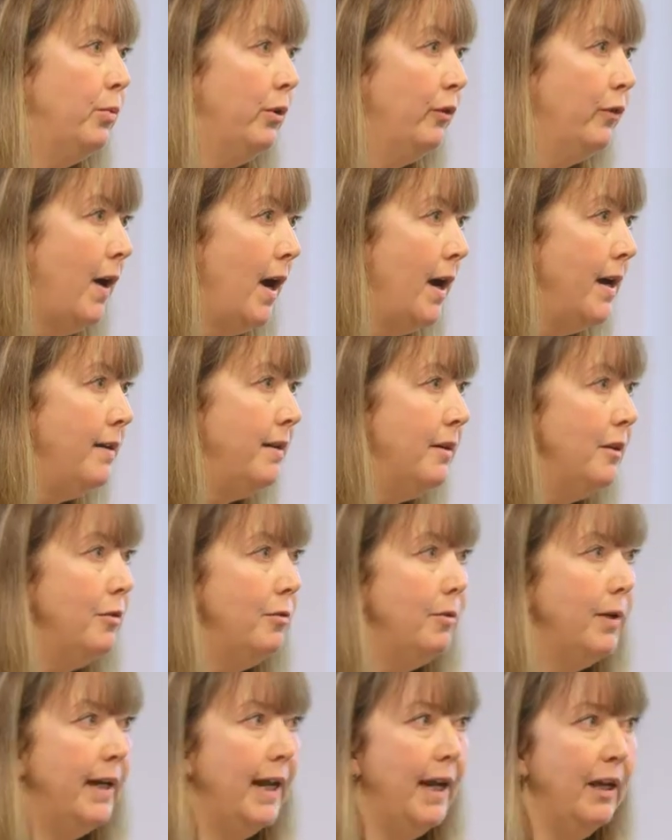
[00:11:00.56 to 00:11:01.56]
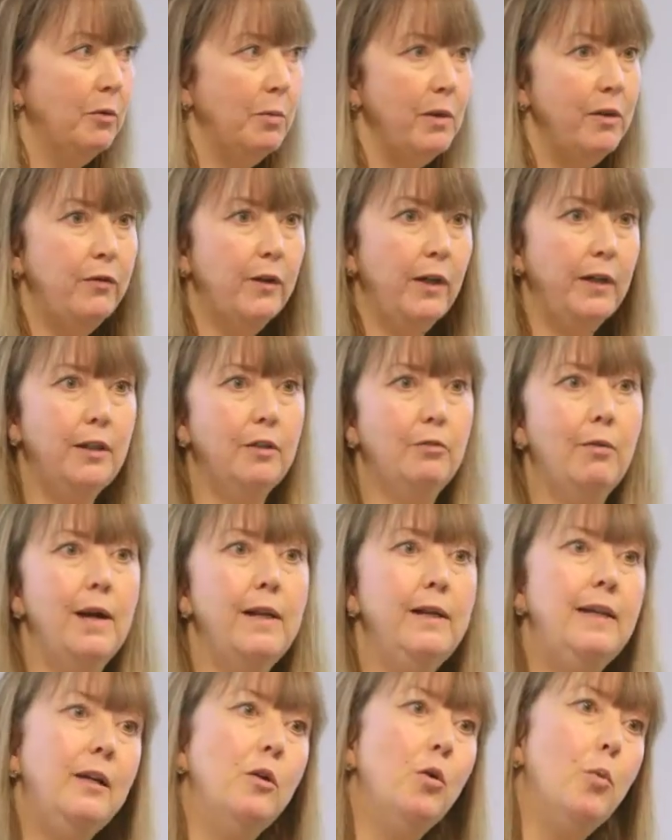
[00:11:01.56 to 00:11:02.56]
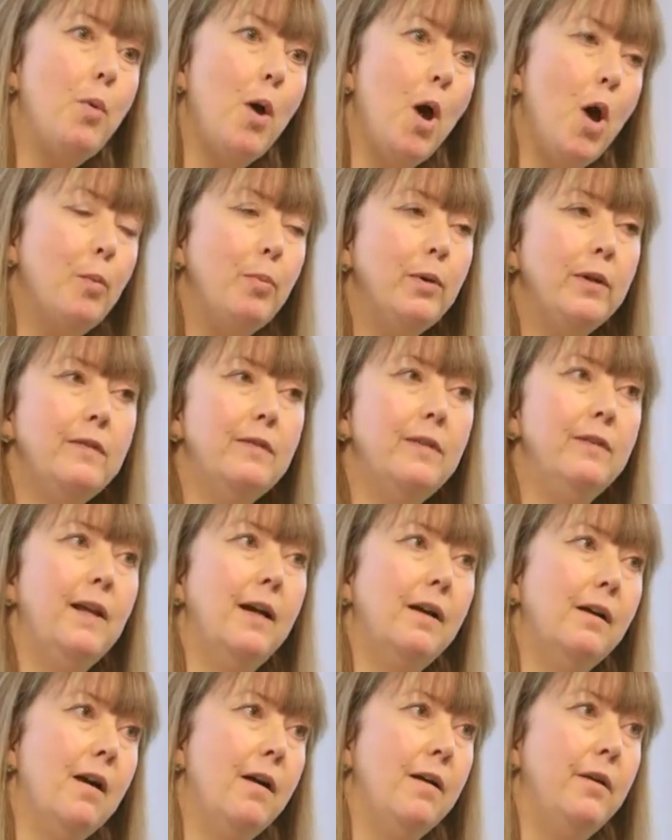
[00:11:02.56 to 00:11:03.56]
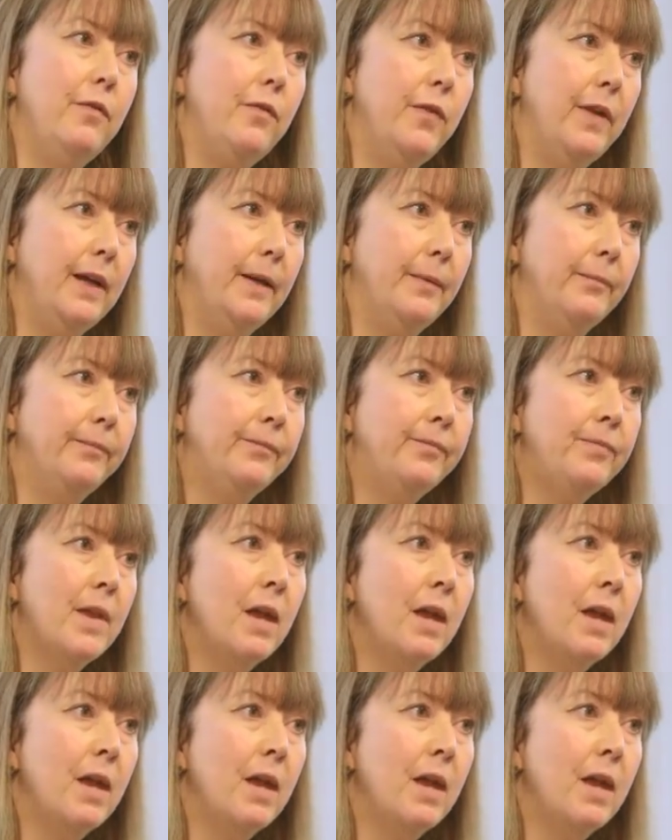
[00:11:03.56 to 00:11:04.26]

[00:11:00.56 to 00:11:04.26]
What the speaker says: provider, and how do we find the right legal purpose and that kind of thing.